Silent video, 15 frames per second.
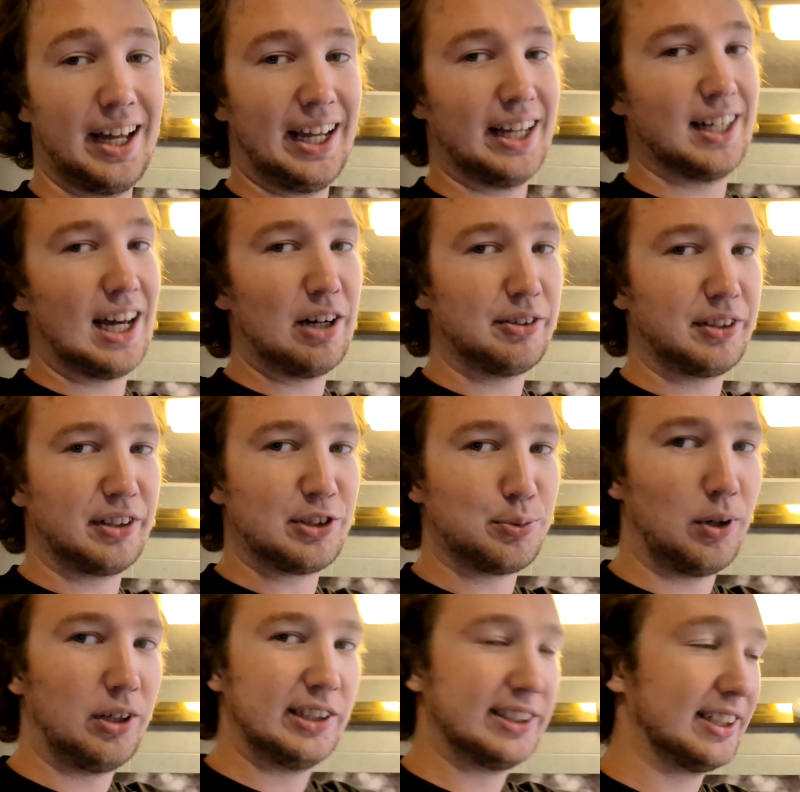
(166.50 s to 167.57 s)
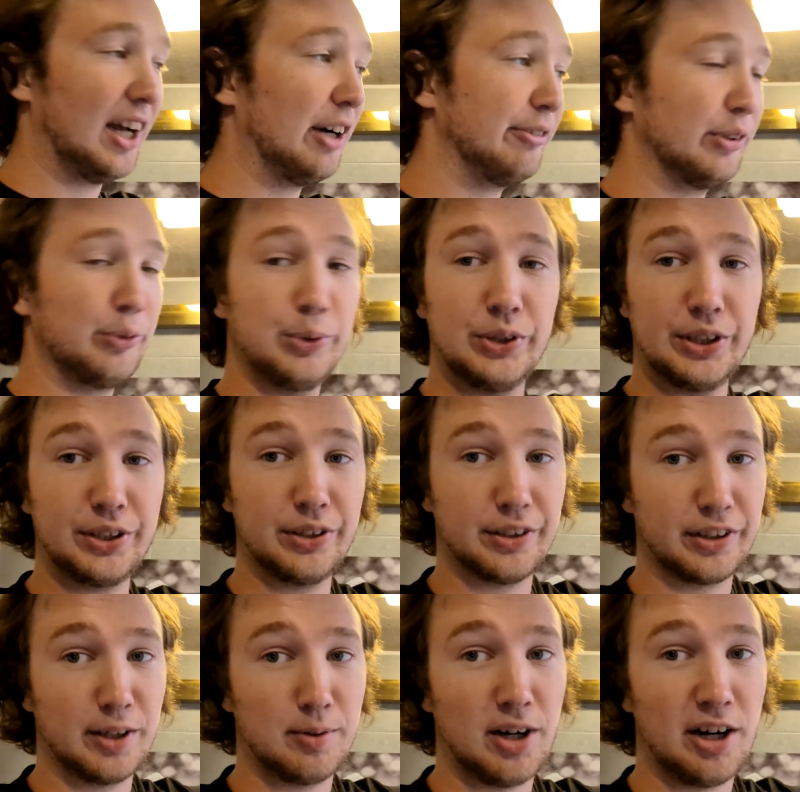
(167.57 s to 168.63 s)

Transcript: and I don't think this wall is ever really going to come